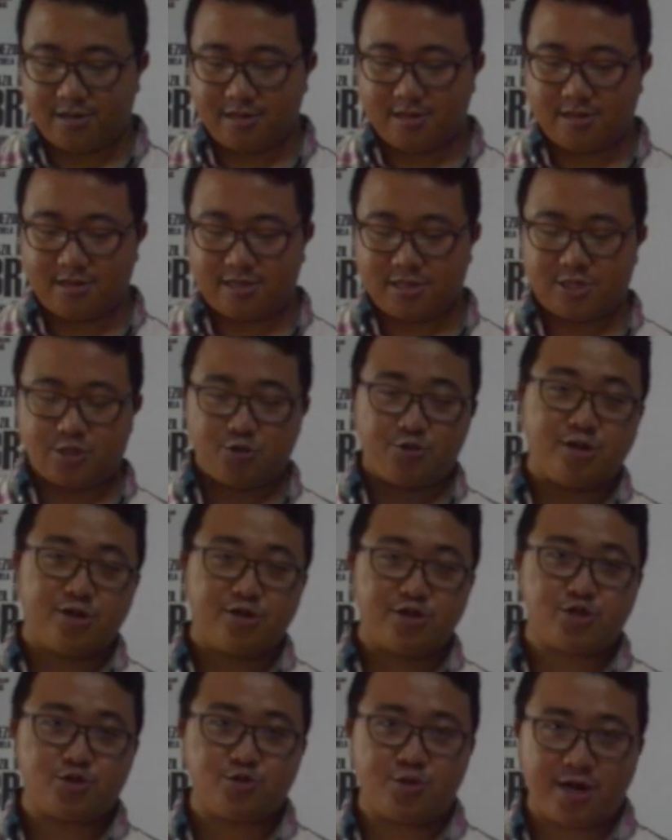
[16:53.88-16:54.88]
the
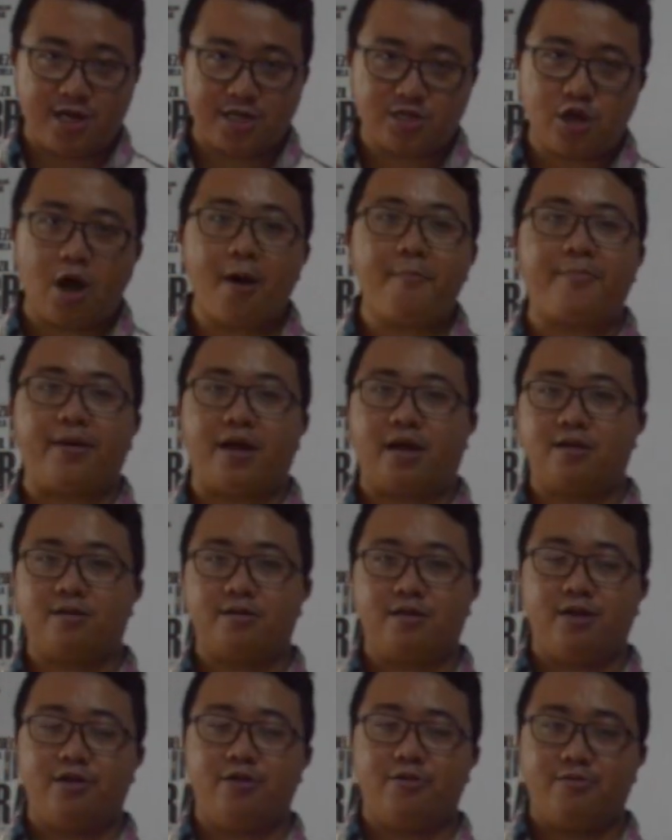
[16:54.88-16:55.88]
trader's trending topic.
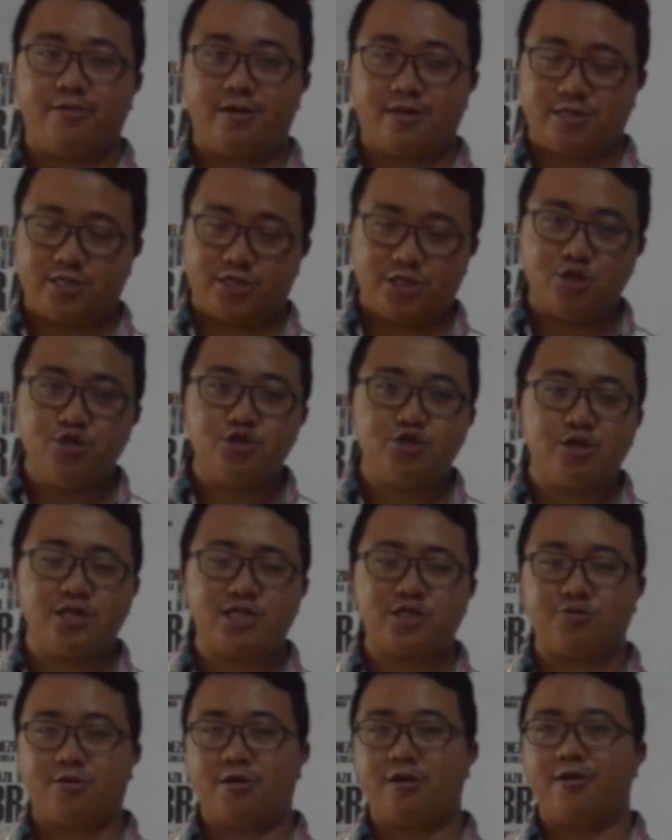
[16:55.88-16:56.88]
It's
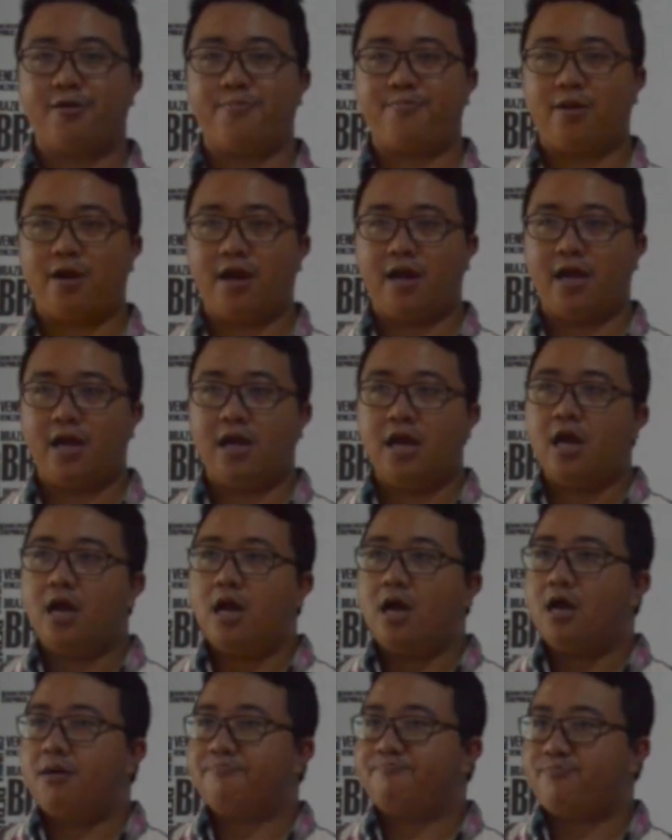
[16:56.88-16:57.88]
usually triggered by
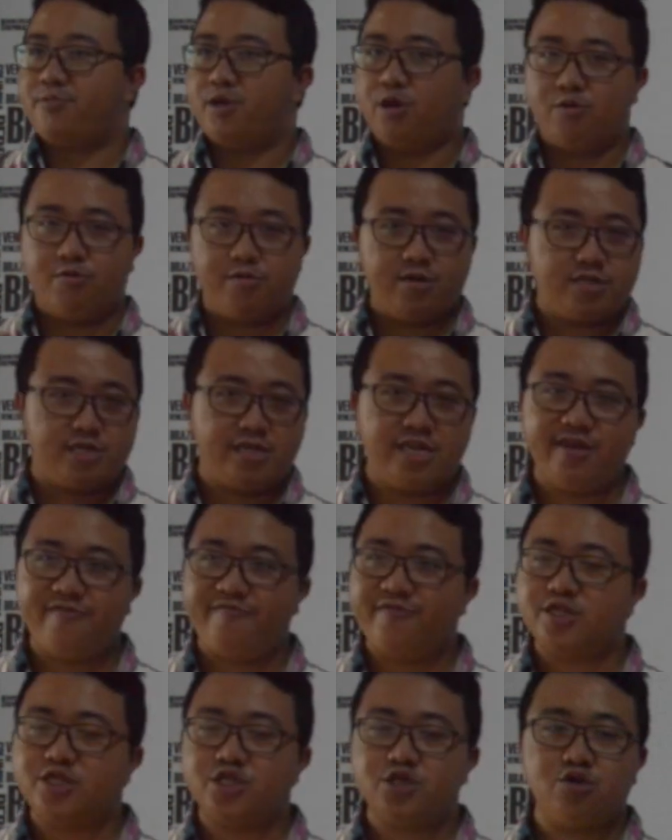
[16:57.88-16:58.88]
a
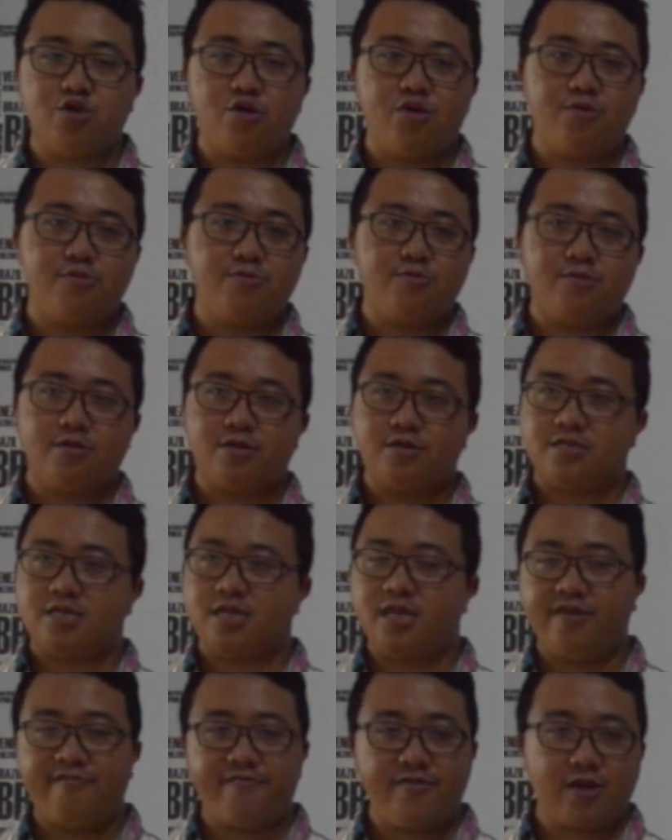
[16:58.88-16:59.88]
TV show, a
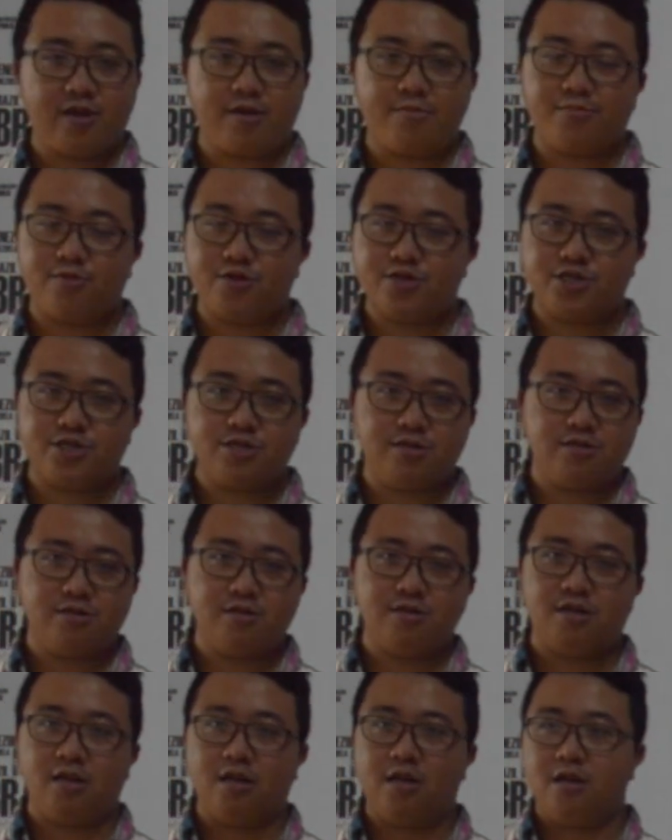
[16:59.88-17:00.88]
TV
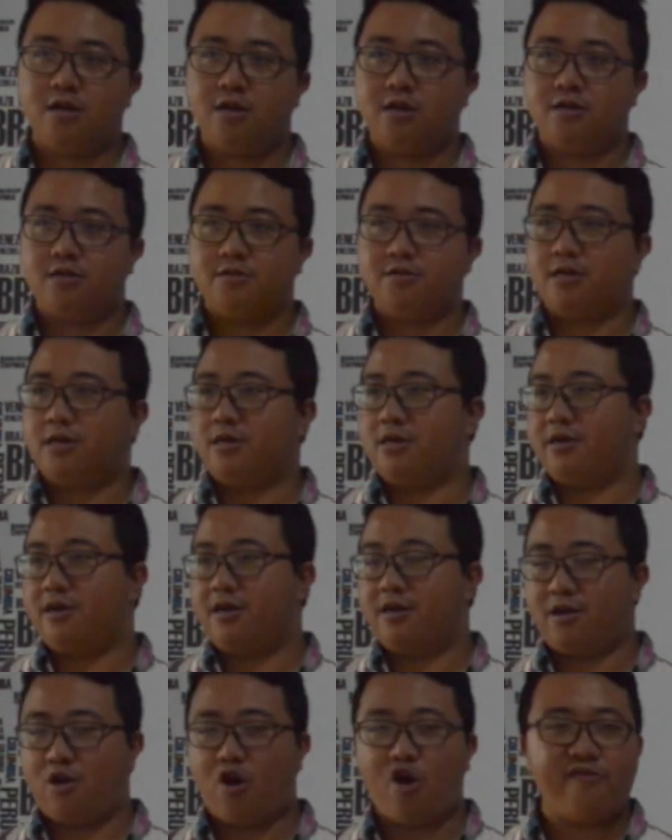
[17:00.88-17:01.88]
commercial,
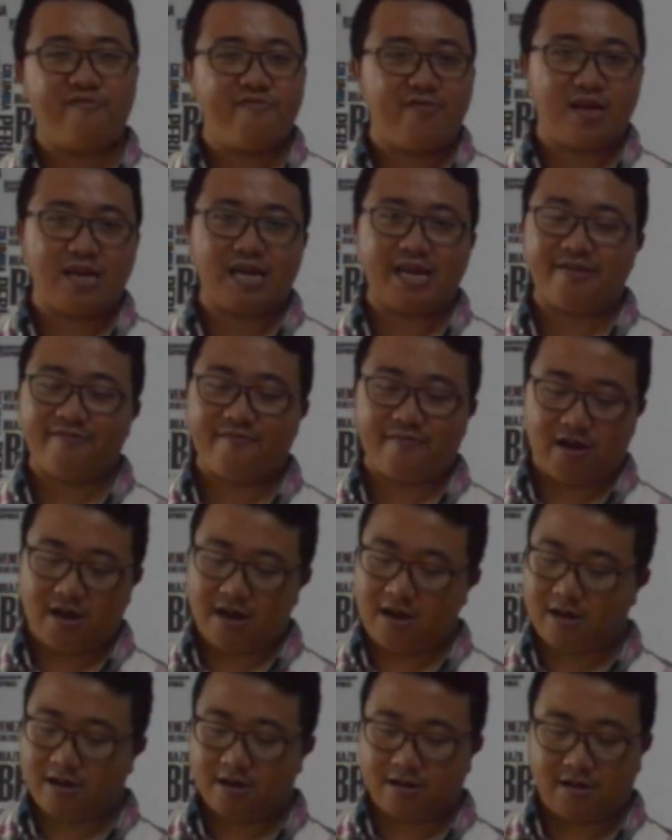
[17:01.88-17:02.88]
an offline
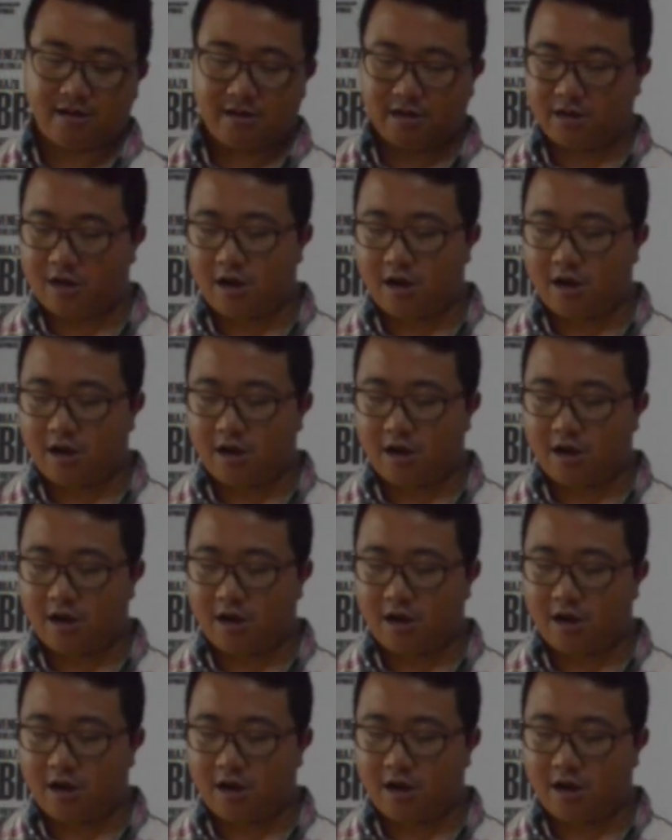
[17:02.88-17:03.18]
event, a